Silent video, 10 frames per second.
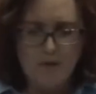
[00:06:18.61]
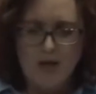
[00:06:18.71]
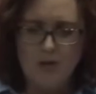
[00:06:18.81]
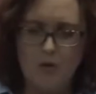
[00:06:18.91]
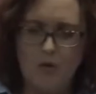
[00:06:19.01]

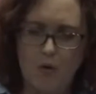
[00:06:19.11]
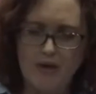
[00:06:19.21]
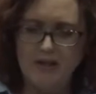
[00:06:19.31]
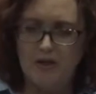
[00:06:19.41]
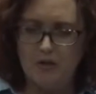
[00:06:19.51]
So
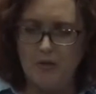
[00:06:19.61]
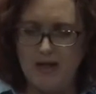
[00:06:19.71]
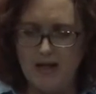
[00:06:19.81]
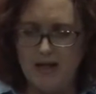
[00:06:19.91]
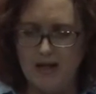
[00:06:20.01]
according to
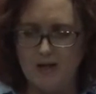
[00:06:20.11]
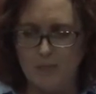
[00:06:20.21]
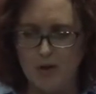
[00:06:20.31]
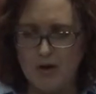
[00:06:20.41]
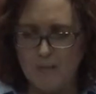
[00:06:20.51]
Duhigg in his
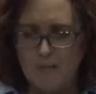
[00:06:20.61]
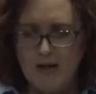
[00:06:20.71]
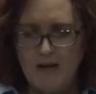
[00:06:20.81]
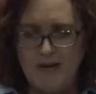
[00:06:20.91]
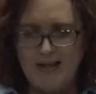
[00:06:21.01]
book,
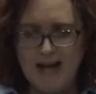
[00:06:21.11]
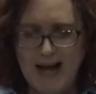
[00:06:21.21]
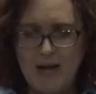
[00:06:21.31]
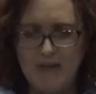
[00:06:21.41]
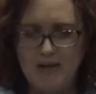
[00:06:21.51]
these
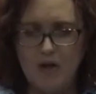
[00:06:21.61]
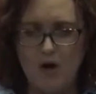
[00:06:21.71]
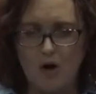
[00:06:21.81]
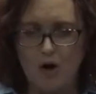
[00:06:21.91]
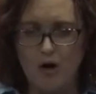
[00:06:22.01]
habits
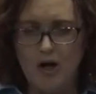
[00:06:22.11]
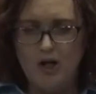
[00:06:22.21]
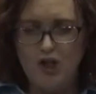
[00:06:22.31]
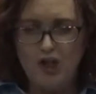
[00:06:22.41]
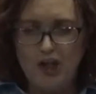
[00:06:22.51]
are
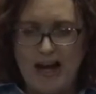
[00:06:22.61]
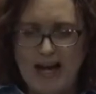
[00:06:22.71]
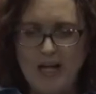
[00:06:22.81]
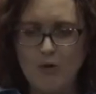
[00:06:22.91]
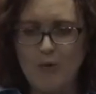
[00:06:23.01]

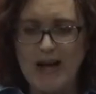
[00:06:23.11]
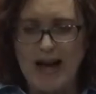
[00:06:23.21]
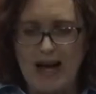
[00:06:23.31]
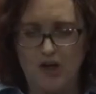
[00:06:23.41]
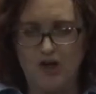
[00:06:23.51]
chain
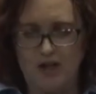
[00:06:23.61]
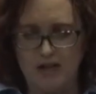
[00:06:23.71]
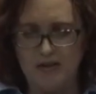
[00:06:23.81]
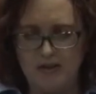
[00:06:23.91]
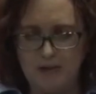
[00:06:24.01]

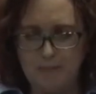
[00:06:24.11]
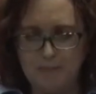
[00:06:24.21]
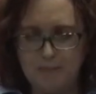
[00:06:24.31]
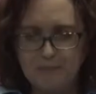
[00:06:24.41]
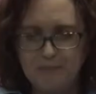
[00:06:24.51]
reactions
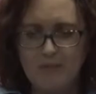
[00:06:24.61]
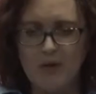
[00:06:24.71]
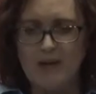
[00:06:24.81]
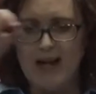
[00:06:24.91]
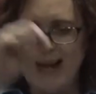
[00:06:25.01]

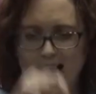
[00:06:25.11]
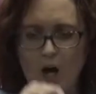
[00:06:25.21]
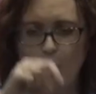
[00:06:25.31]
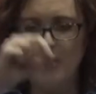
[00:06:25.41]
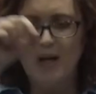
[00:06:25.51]
that
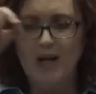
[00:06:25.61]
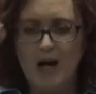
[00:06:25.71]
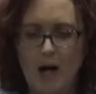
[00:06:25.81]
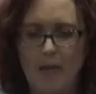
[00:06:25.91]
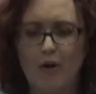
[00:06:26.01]
help
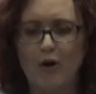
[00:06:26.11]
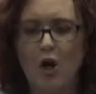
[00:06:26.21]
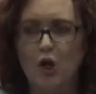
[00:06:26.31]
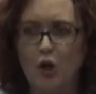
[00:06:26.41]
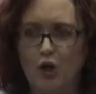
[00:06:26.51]
other
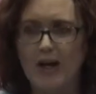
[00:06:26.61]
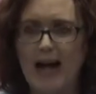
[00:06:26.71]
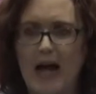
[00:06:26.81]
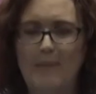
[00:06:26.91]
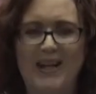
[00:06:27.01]
good
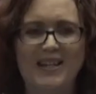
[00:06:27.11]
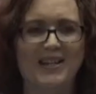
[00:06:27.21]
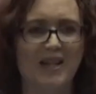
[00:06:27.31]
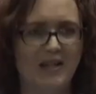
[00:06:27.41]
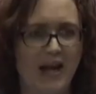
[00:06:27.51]

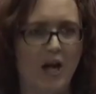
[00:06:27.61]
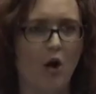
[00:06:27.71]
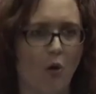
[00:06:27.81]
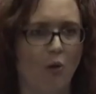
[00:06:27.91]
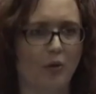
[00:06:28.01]
habits take
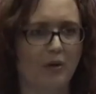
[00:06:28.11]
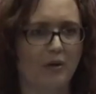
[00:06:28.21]
hold.